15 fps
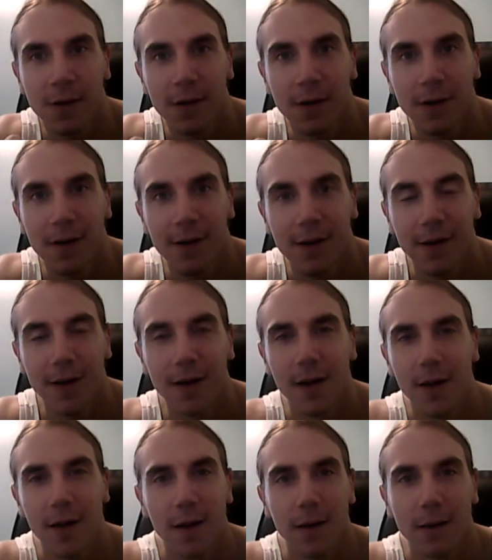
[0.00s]

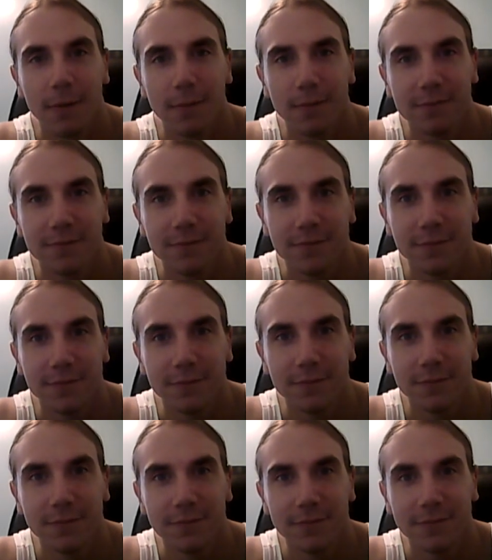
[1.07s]
(no one is talking)